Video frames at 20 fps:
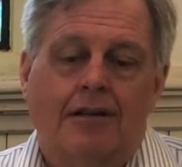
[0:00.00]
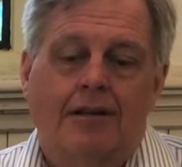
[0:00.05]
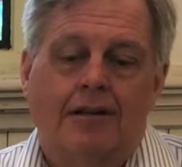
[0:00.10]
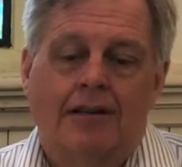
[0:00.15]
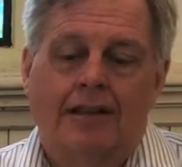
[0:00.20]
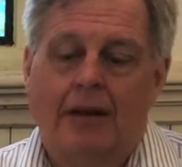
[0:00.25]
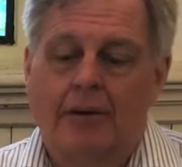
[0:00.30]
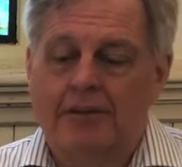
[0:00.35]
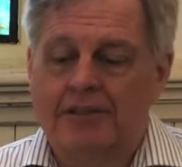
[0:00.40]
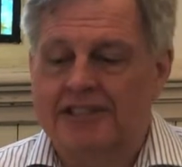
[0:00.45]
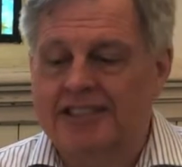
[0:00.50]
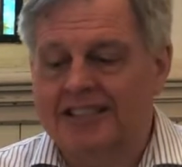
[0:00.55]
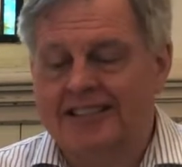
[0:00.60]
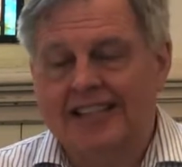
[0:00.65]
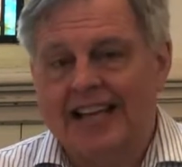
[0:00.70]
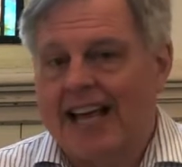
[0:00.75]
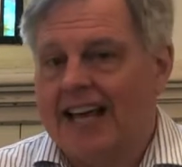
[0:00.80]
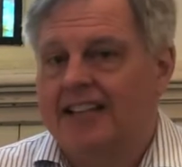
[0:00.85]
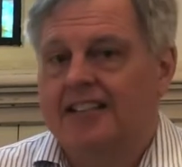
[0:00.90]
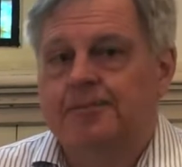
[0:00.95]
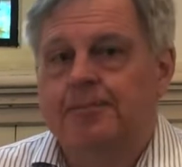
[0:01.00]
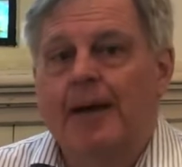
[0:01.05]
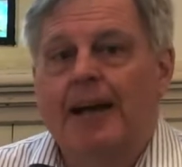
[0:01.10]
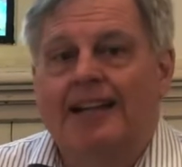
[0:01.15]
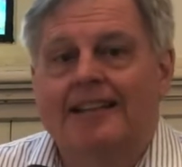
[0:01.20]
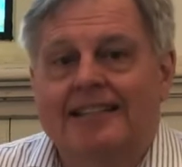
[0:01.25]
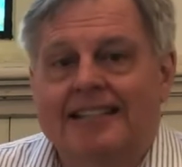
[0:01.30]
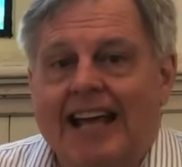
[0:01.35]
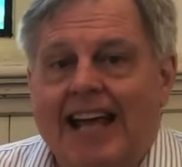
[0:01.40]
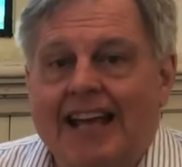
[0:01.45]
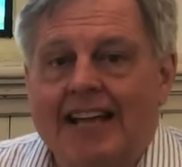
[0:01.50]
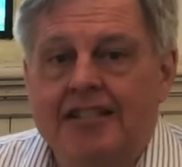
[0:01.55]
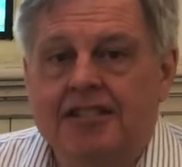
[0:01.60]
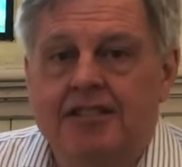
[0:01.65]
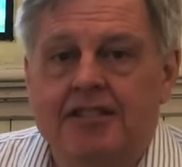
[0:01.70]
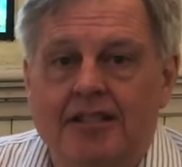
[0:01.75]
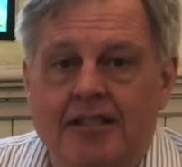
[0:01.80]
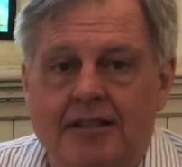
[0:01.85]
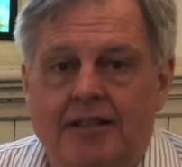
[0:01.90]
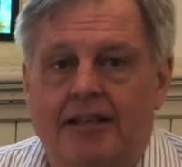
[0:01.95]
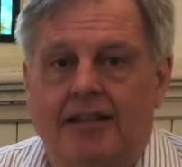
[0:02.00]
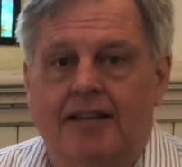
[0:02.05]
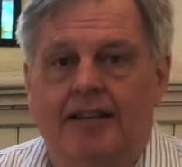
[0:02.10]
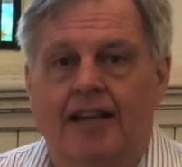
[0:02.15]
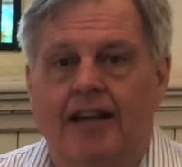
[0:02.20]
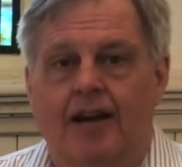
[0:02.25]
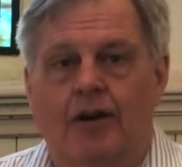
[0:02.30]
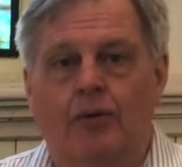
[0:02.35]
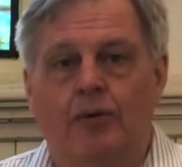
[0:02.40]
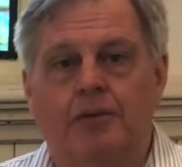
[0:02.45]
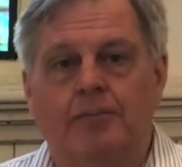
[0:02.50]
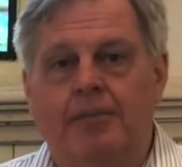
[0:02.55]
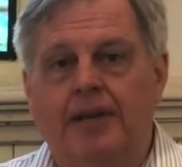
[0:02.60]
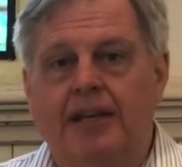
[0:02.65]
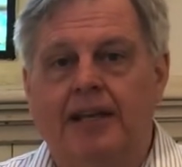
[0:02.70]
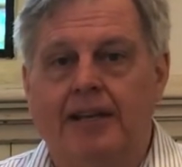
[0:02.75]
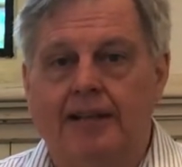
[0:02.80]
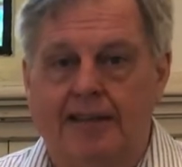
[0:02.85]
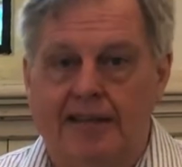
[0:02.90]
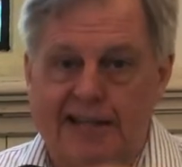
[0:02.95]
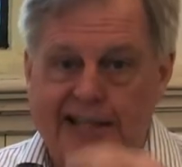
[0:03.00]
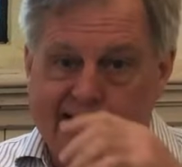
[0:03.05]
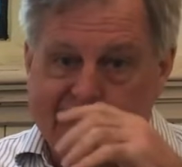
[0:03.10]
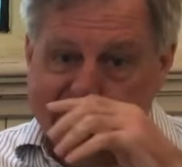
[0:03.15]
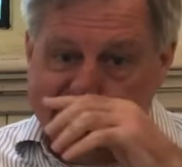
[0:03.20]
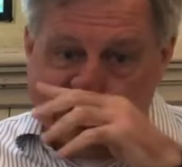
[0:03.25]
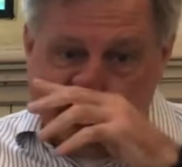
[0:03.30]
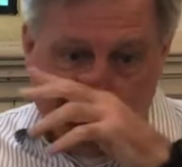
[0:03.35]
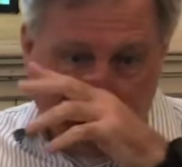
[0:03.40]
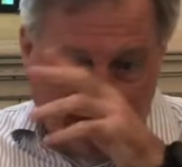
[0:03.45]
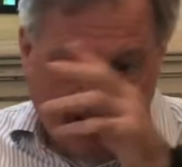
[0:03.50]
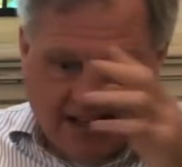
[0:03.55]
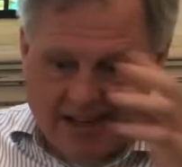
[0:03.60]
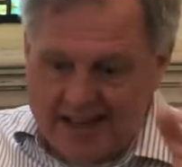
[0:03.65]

There was this expectation that there would be this